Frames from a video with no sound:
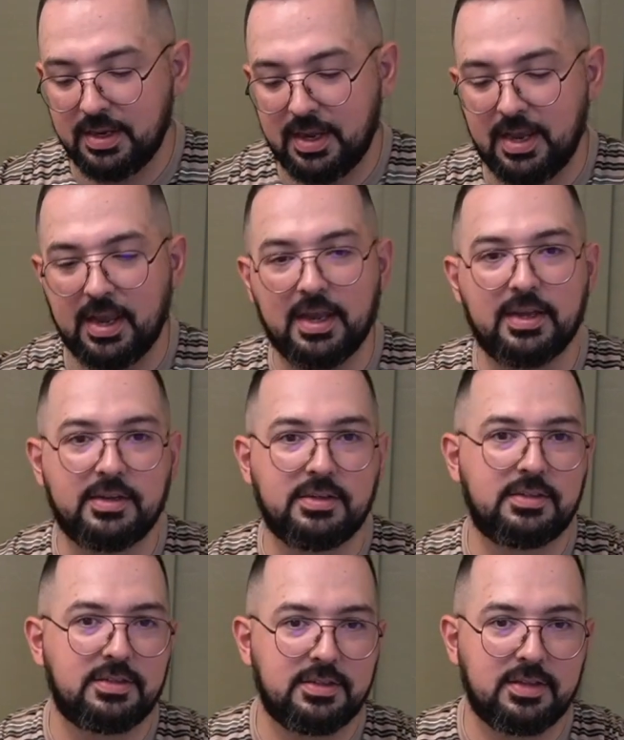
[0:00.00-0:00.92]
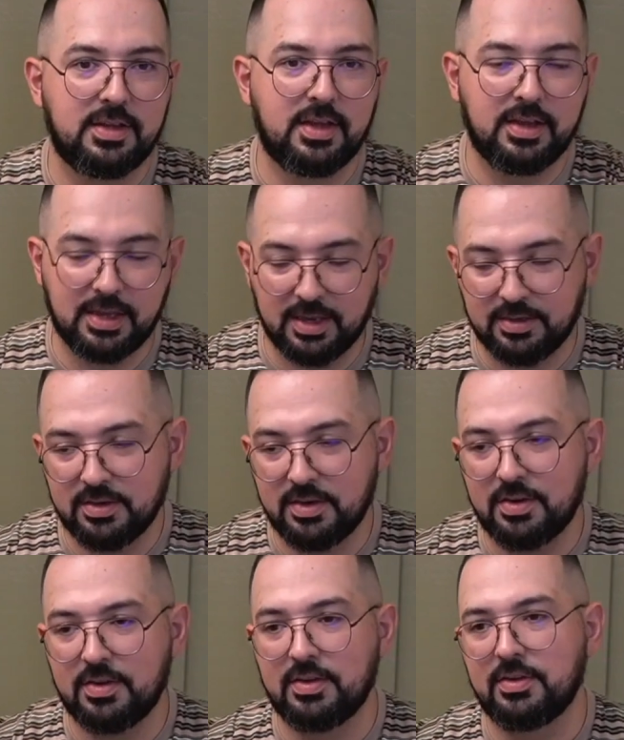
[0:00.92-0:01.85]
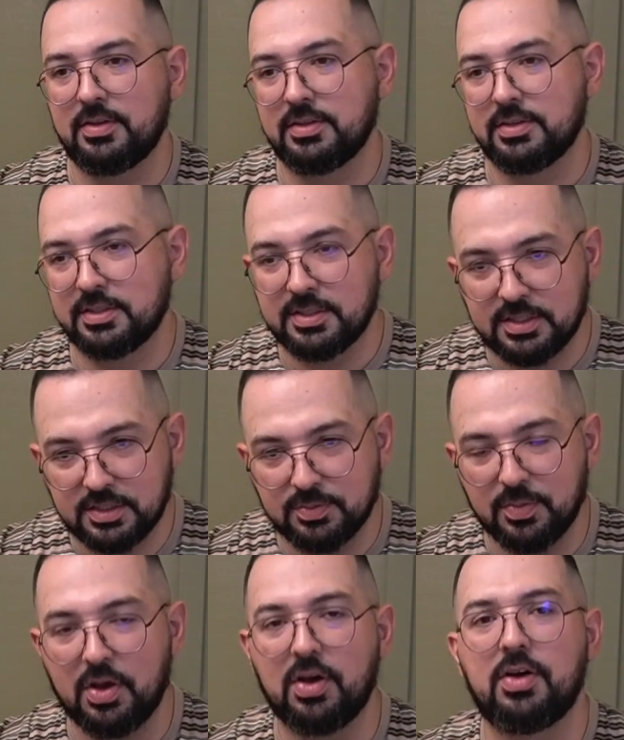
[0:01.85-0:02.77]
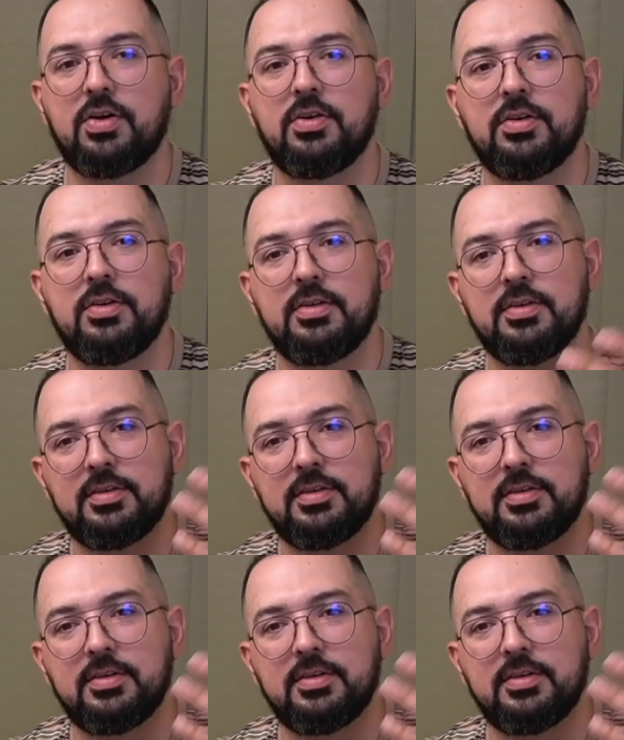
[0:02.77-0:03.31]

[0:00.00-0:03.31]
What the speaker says: And again, small